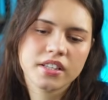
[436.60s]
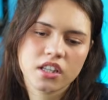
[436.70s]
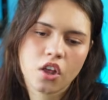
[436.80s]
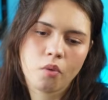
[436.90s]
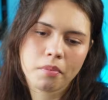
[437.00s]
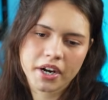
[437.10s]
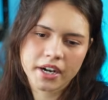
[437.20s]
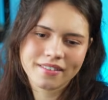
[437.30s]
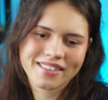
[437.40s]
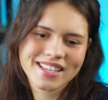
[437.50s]
slow
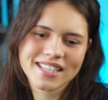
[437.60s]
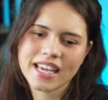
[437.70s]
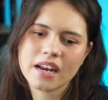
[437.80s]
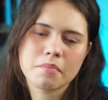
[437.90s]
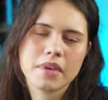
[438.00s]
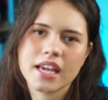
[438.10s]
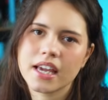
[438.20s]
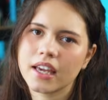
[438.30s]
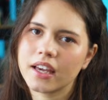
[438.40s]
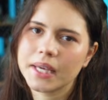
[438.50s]
burn, this can
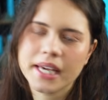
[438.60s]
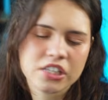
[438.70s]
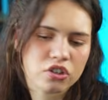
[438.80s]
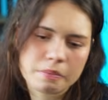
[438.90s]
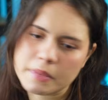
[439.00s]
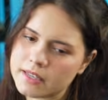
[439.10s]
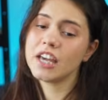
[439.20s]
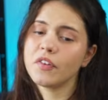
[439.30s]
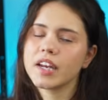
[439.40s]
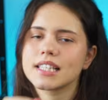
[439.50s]
be hit or miss.
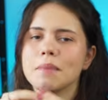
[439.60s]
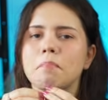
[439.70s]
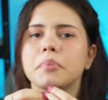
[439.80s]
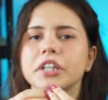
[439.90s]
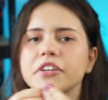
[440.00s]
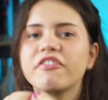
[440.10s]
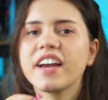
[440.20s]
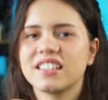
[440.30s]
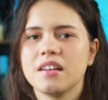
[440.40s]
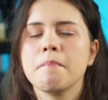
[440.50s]
If it is the
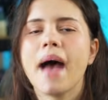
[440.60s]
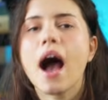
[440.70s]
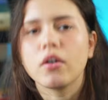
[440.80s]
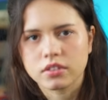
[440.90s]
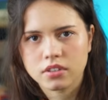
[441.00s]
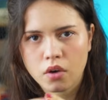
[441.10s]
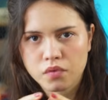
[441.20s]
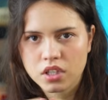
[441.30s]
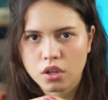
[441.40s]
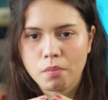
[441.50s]
perfect amount of
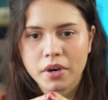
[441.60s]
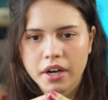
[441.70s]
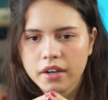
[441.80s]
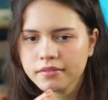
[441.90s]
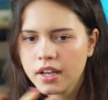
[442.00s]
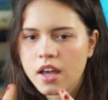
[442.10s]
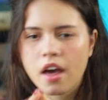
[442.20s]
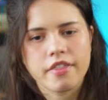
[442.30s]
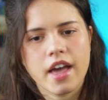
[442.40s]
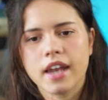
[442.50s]
slow burn,
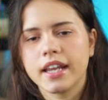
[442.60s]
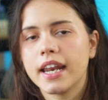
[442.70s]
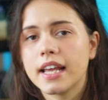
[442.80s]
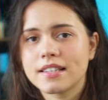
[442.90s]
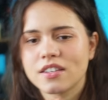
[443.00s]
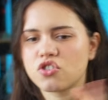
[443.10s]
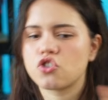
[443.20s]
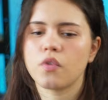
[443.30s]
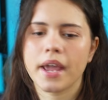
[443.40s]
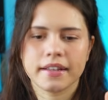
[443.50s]
then it is
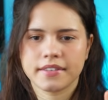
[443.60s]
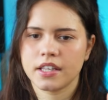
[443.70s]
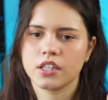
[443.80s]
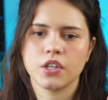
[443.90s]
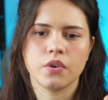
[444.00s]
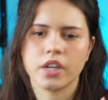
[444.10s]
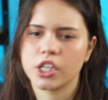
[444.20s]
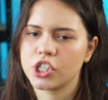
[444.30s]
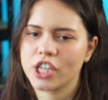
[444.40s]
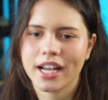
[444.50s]
straight to
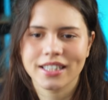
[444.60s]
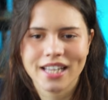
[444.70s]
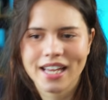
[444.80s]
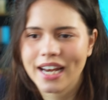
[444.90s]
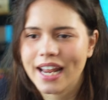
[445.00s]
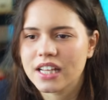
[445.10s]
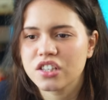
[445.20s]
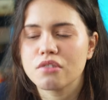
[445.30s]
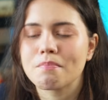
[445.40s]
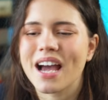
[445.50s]
inject it
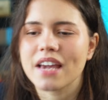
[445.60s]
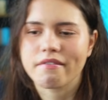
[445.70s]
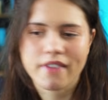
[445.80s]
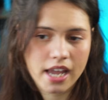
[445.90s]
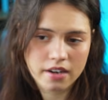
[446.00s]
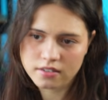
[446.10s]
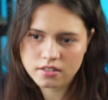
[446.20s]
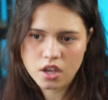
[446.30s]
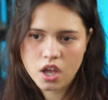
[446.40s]
into my veins.